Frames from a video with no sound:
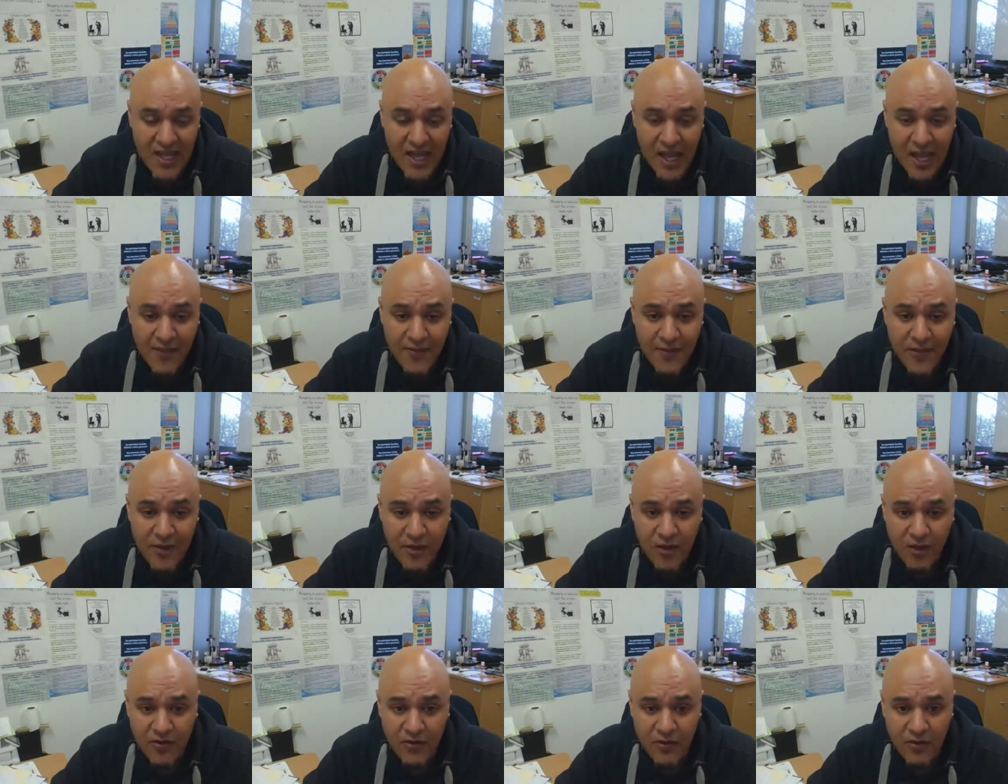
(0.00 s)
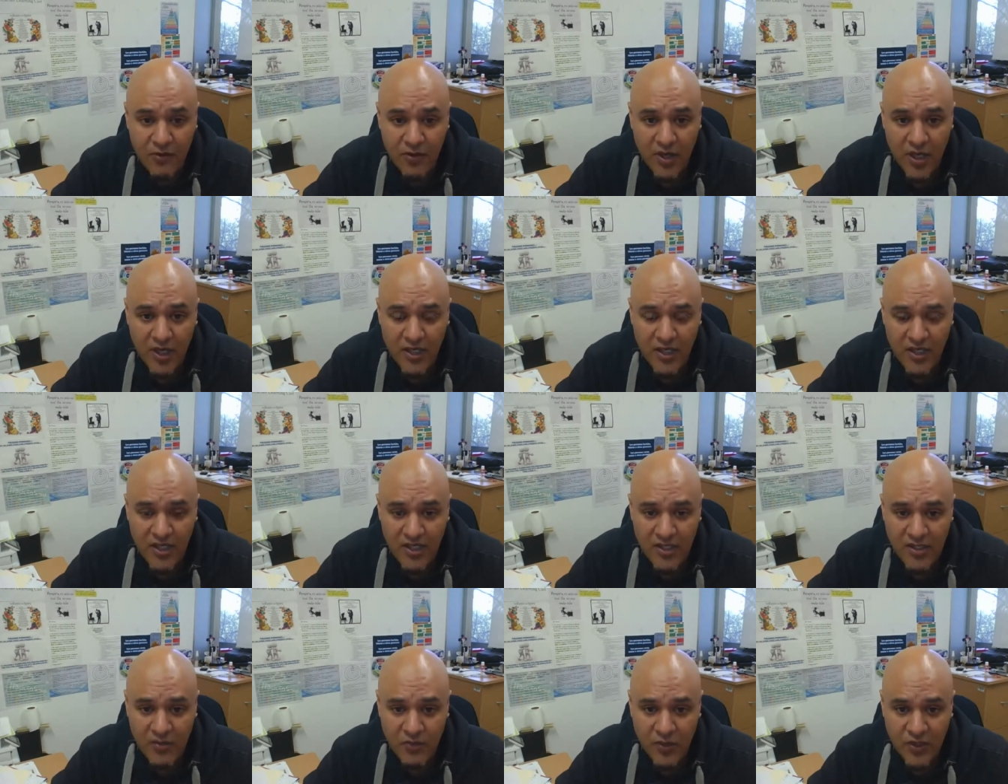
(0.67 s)
And the other
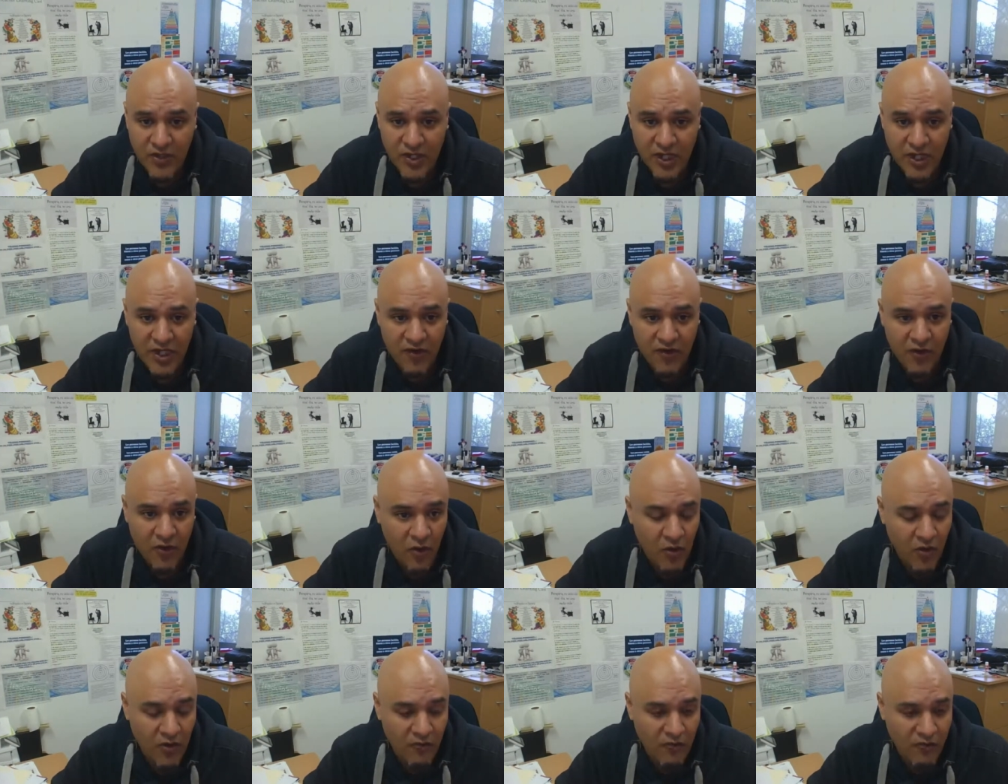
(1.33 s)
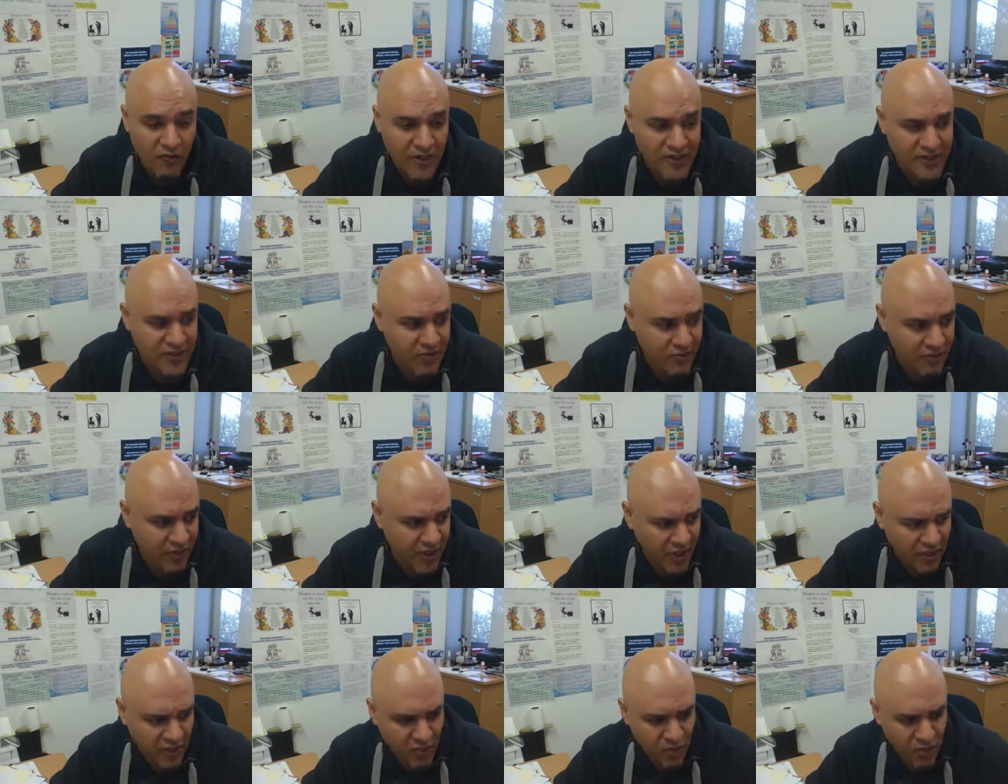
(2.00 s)
one is when they go and face the
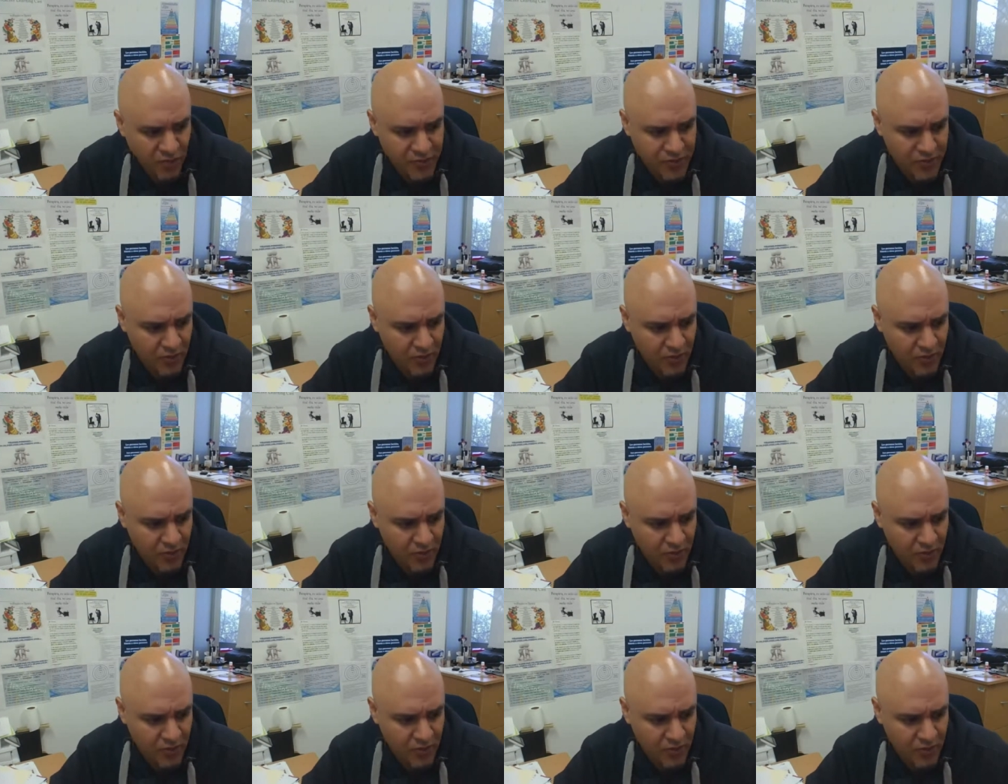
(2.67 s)
real group.